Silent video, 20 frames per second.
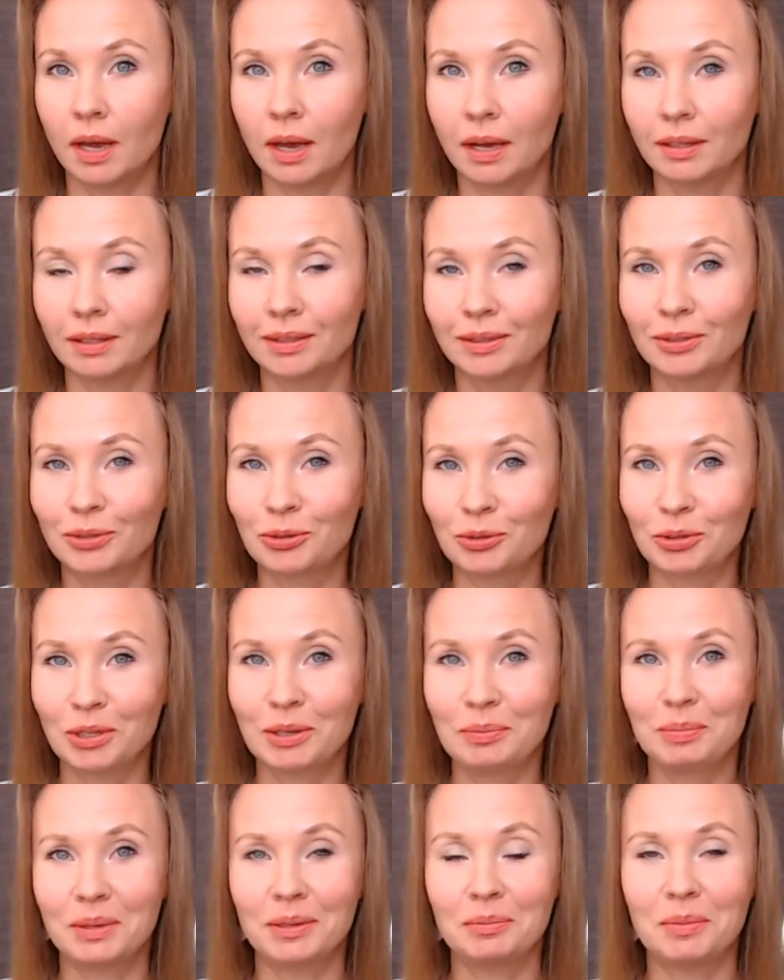that to
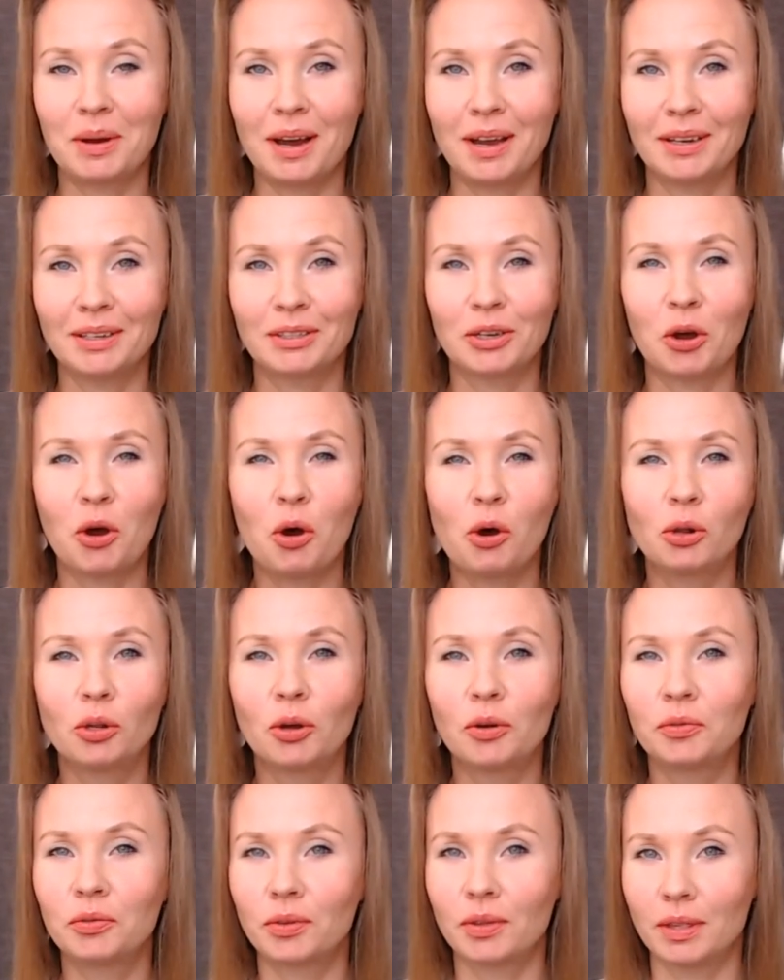keep in mind
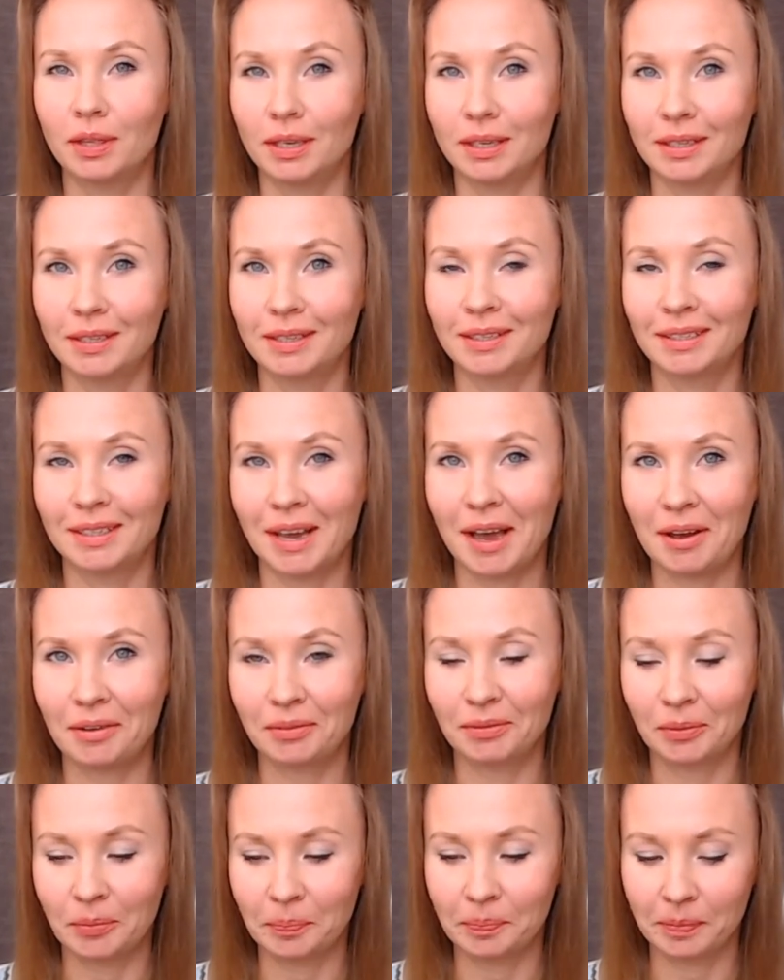all of this stuff
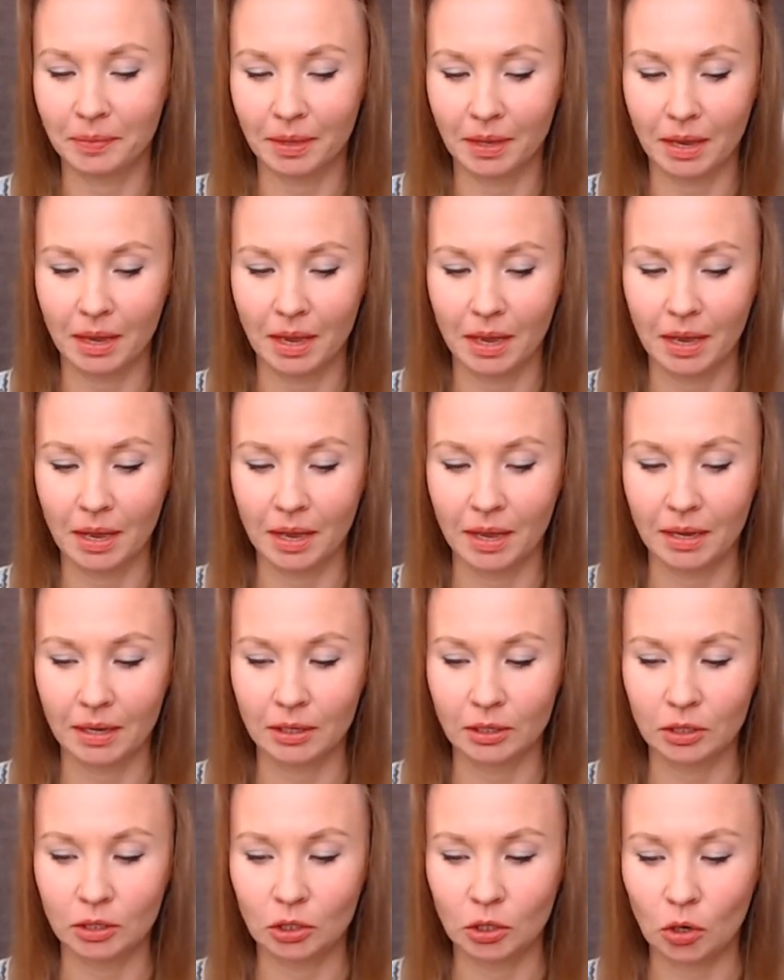
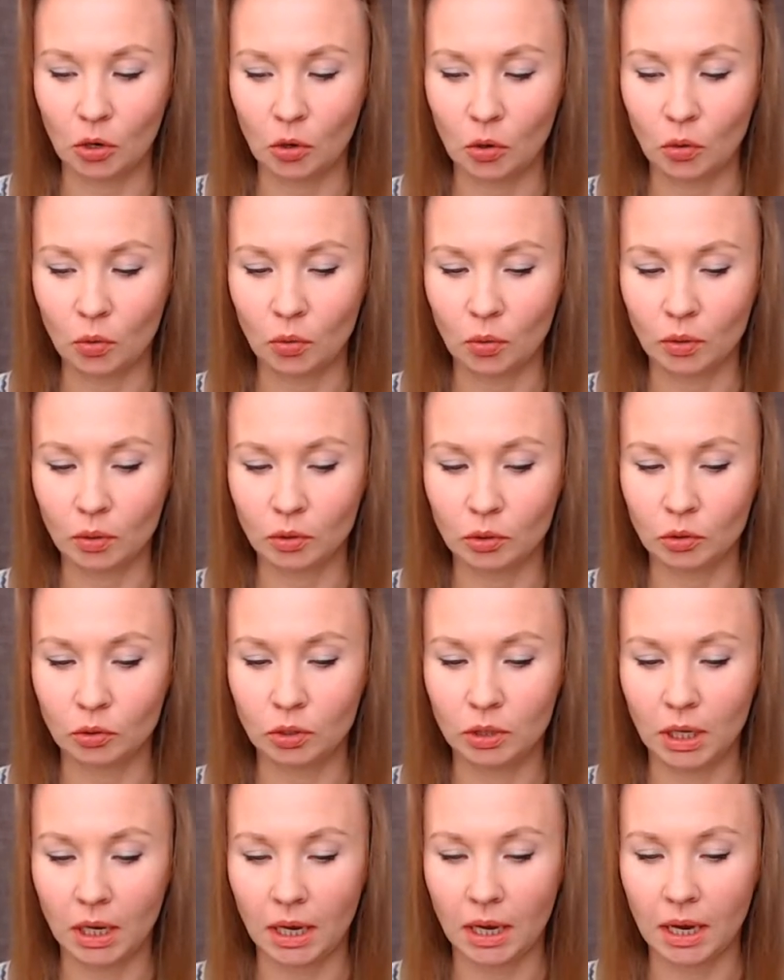so
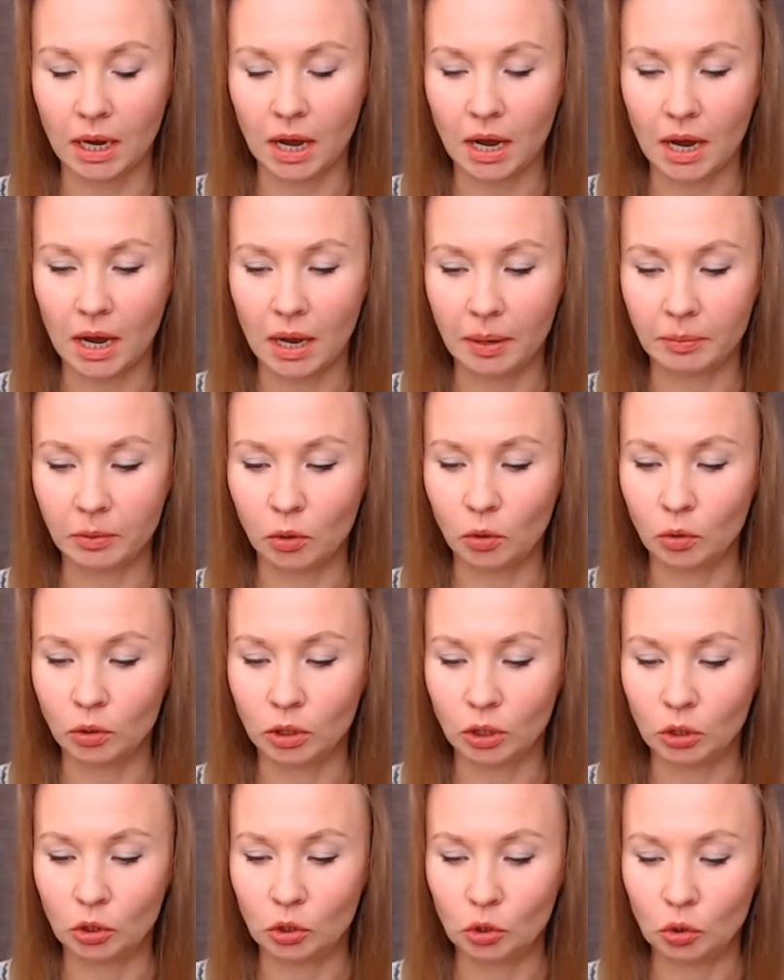today I'm
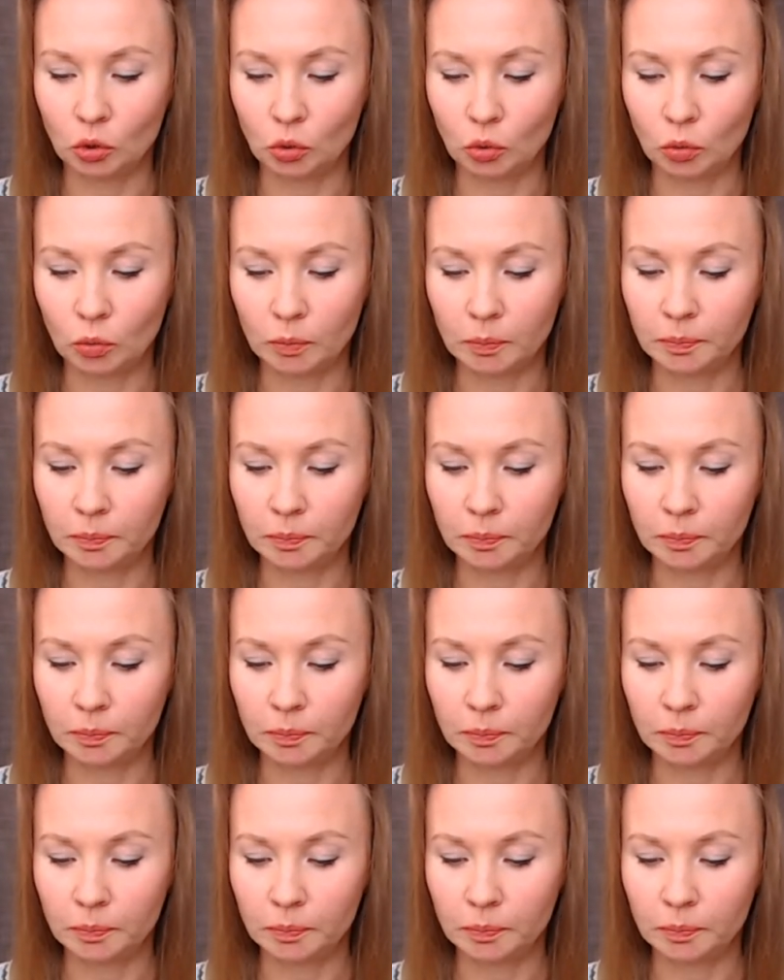gonna to